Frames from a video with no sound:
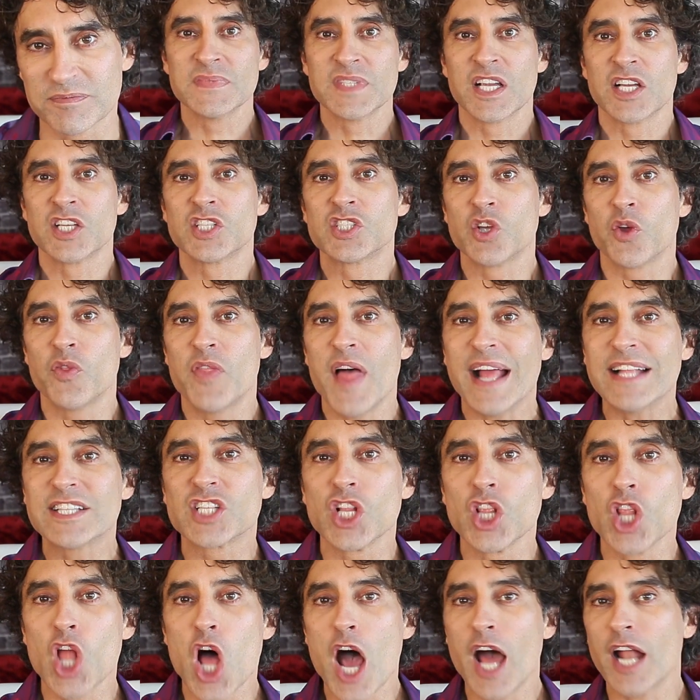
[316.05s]
So that's a
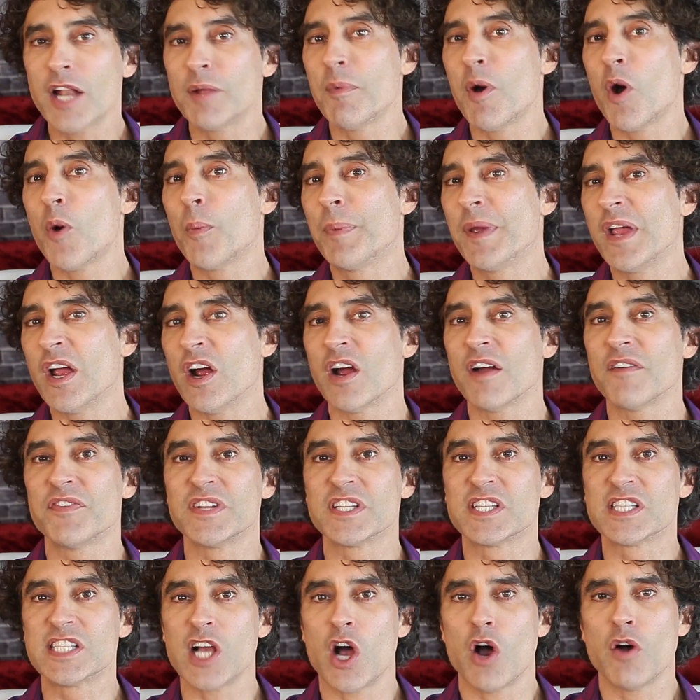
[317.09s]
lot about P R F
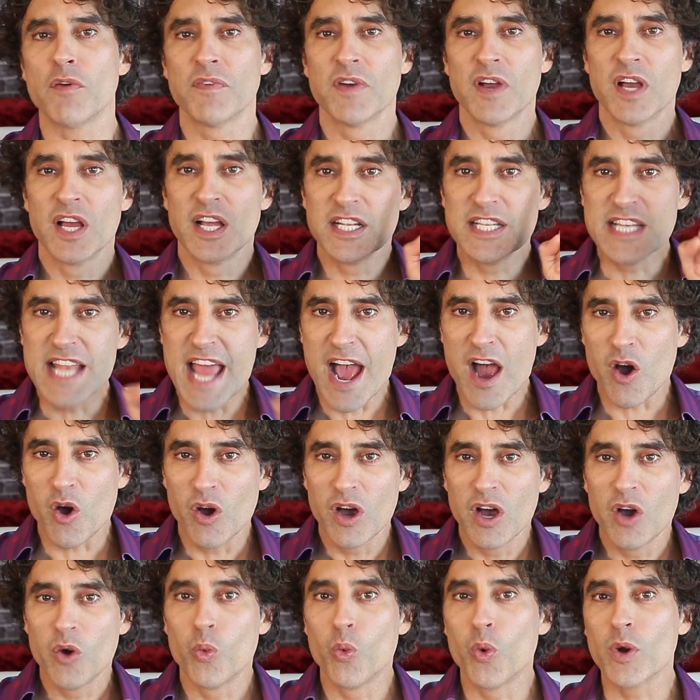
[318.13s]
itself. Now,
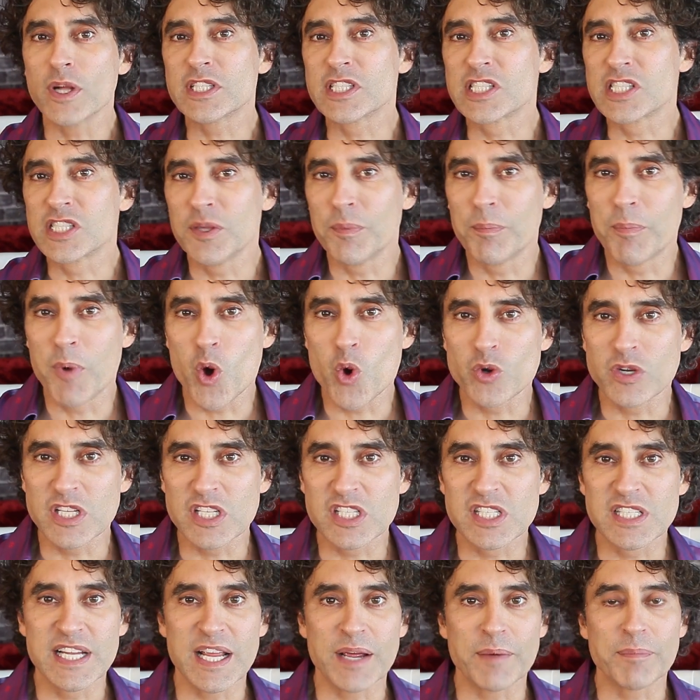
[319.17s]
what's the bonus
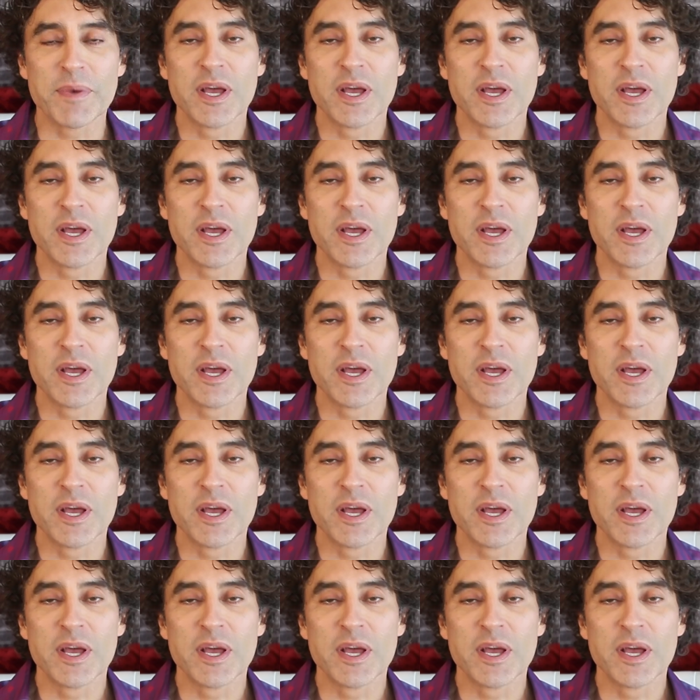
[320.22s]
tip?